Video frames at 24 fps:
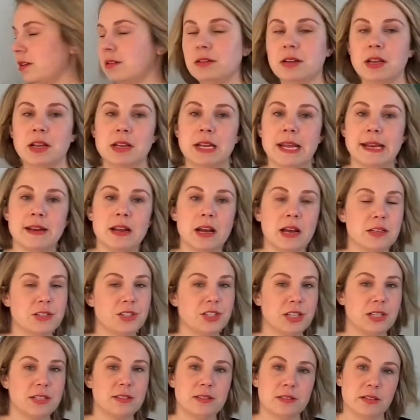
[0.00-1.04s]
and not
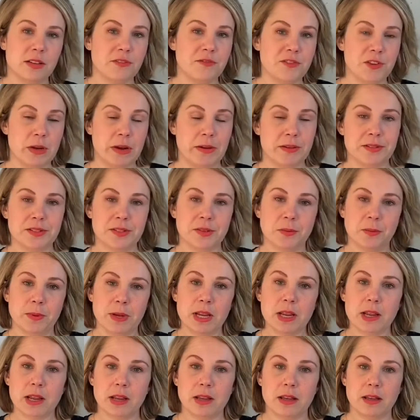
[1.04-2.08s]
just a few hours a
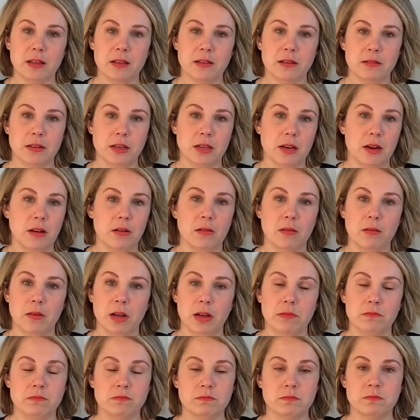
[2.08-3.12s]
week, you know,
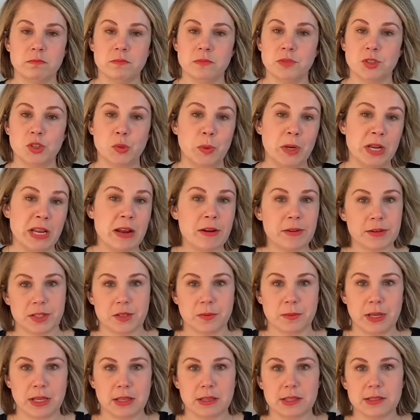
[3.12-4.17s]
20 hours a week.
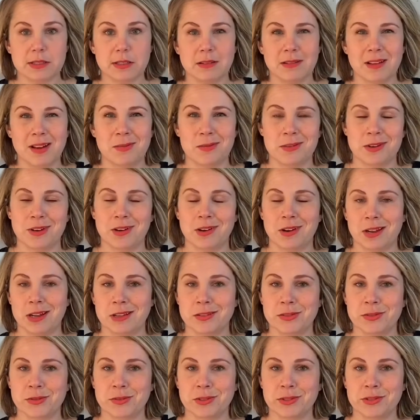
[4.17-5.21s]
That's a lot when you're a high school
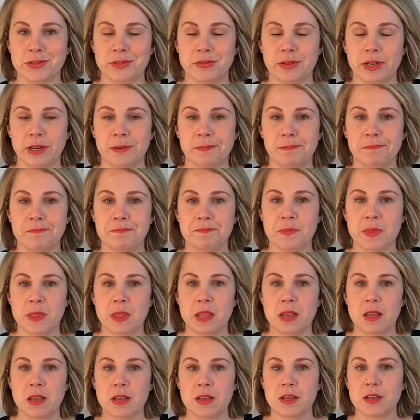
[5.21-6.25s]
student.
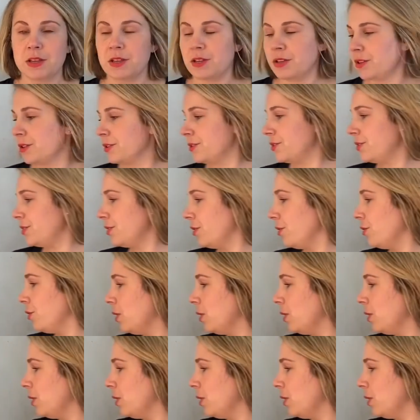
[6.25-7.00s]
So